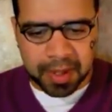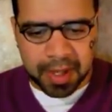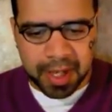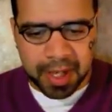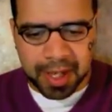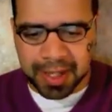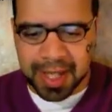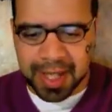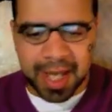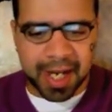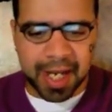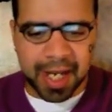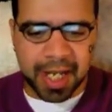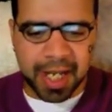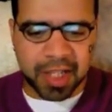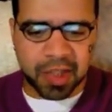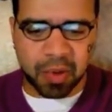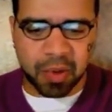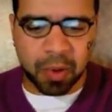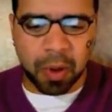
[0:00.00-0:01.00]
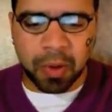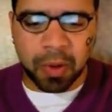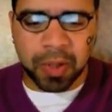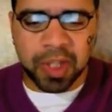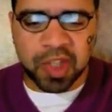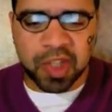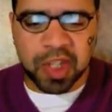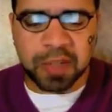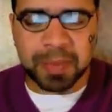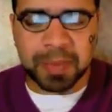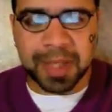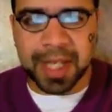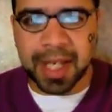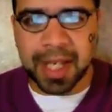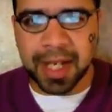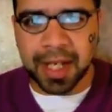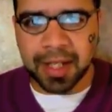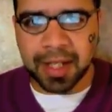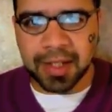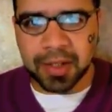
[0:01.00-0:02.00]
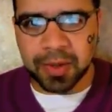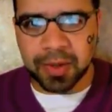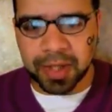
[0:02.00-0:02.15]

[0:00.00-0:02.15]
And at that age, you are only just beginning to